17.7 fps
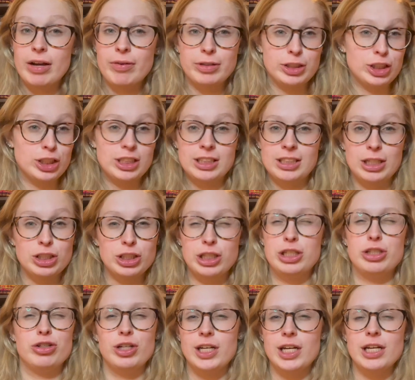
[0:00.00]
It was just such an
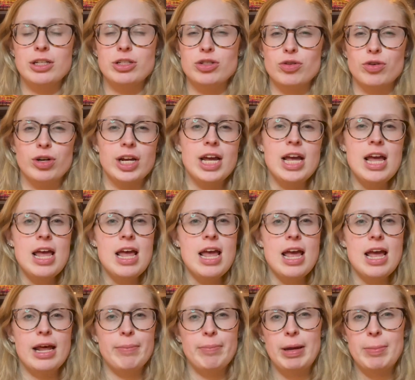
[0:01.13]
intriguing story
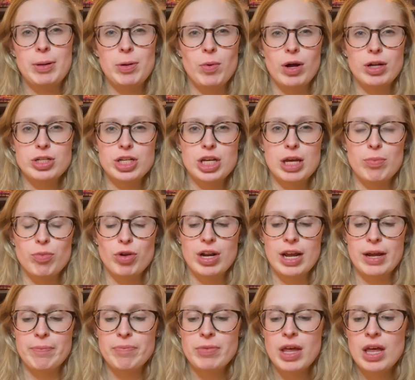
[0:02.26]
and made me want to keep
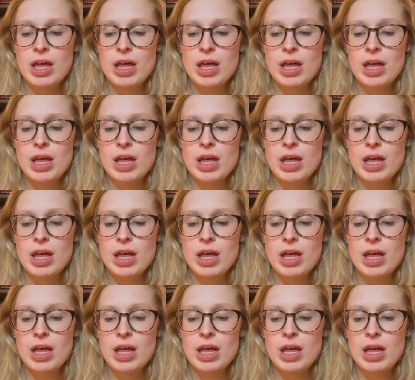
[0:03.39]
reading.